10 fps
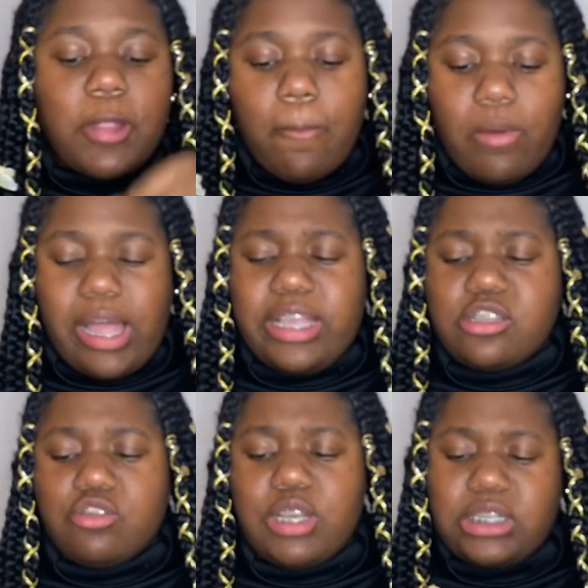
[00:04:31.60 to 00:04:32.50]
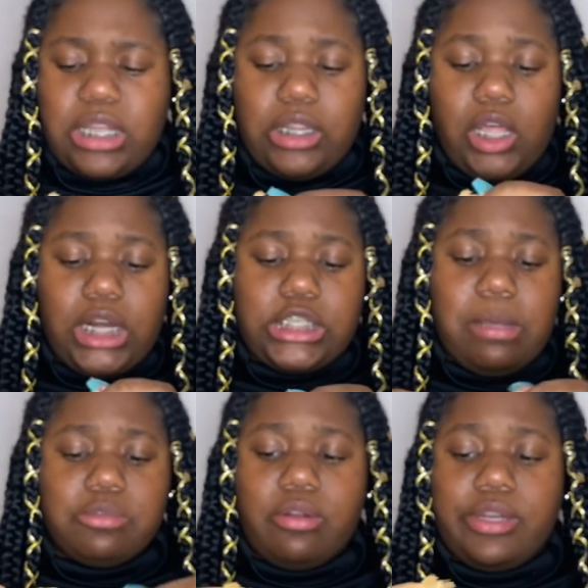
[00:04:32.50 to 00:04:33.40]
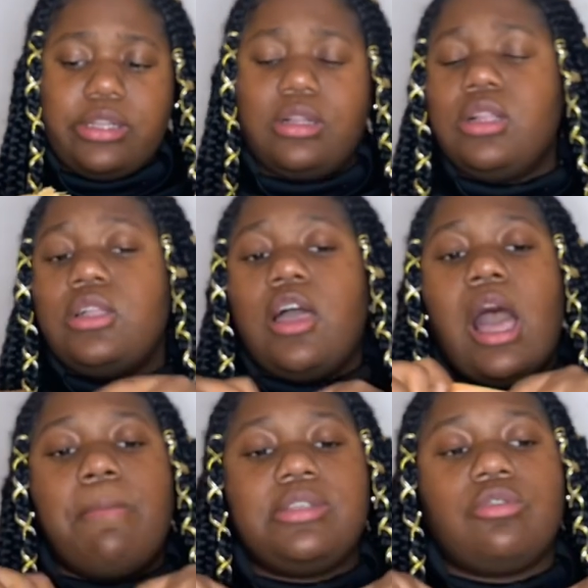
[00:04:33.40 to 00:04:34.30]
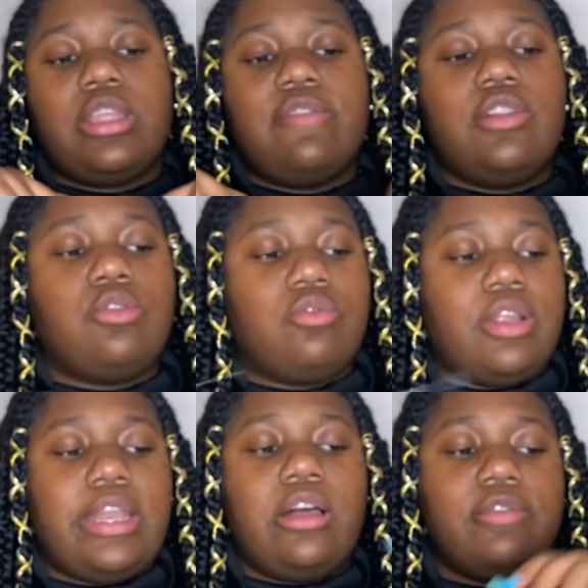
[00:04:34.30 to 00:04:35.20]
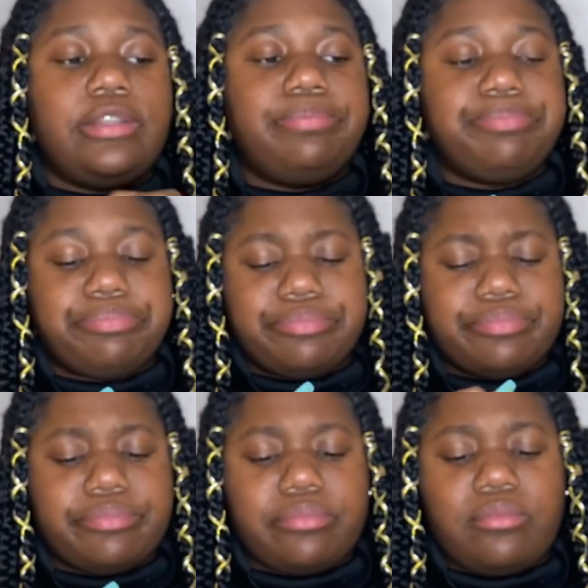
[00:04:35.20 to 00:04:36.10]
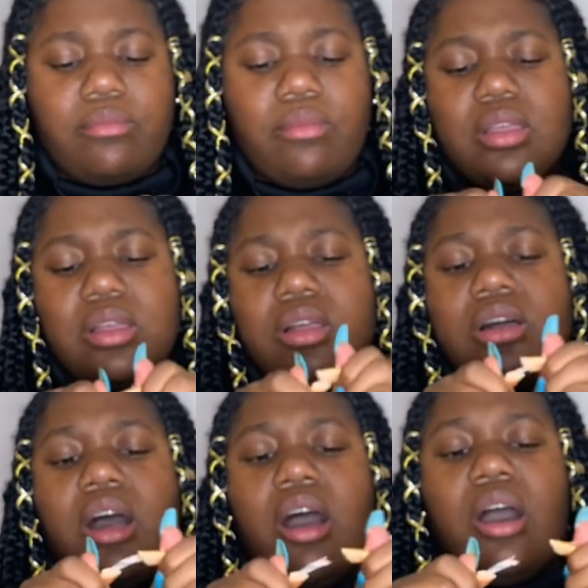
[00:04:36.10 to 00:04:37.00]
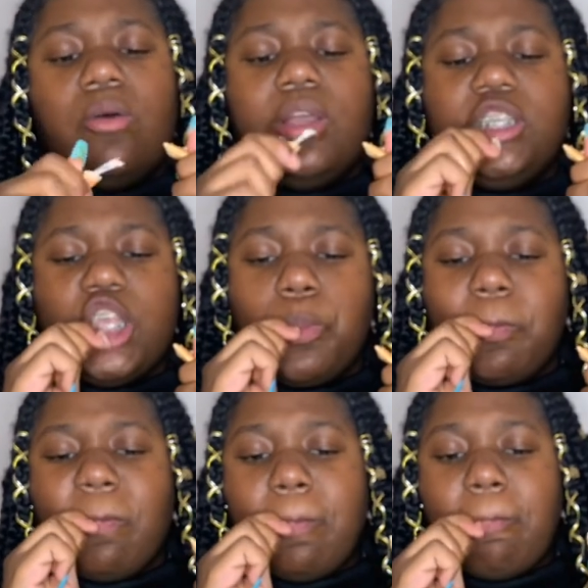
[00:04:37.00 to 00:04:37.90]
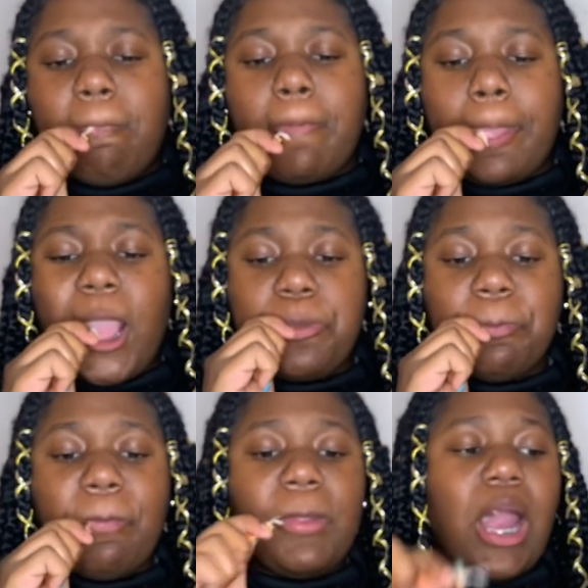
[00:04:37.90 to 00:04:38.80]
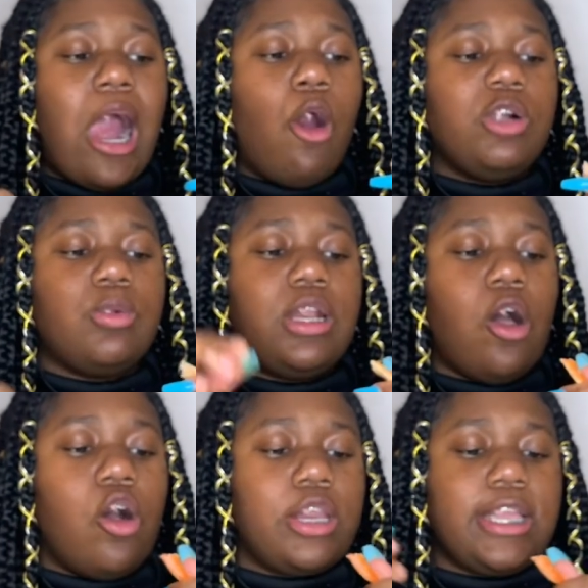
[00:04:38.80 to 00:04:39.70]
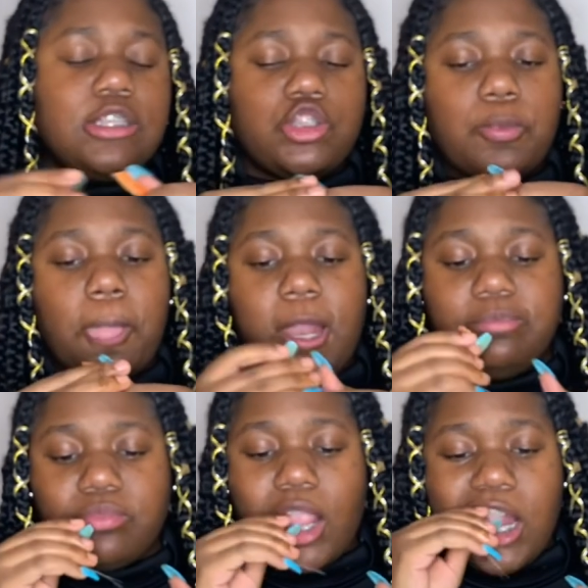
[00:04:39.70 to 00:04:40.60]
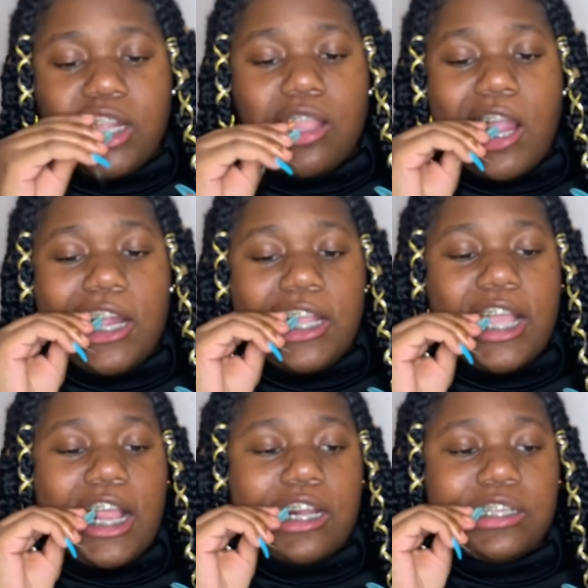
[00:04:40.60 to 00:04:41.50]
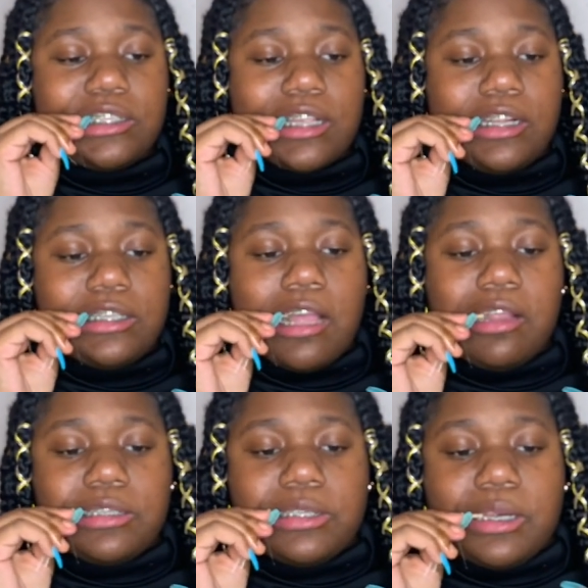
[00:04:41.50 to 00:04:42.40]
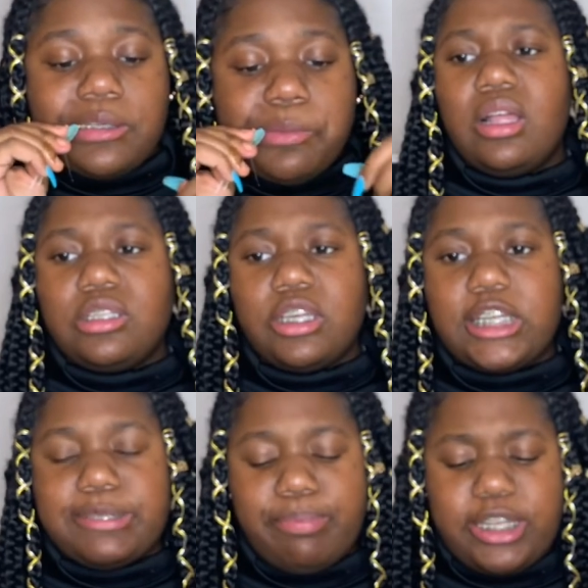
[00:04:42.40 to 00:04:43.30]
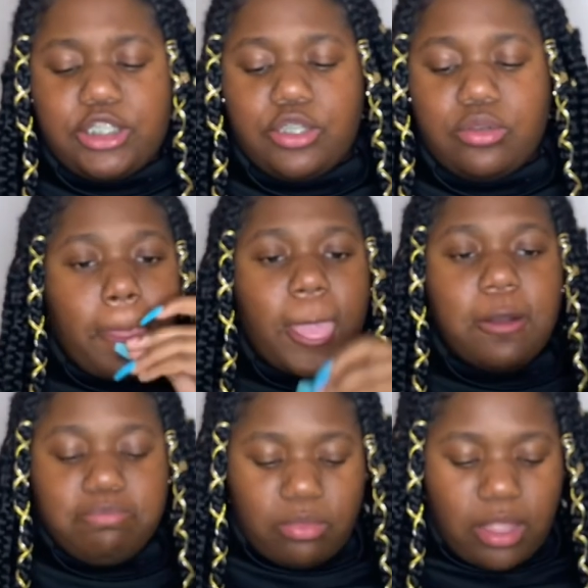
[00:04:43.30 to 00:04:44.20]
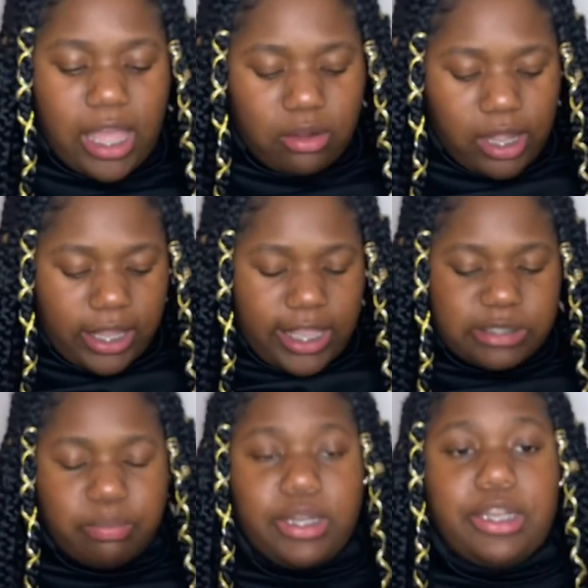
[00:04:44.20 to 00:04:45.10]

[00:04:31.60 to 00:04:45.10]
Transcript: Well, I answered this question like a lot of times already. I'm just gonna give you a little rundown of it. I always, I always wanted an audience and to express to, I, I can't explain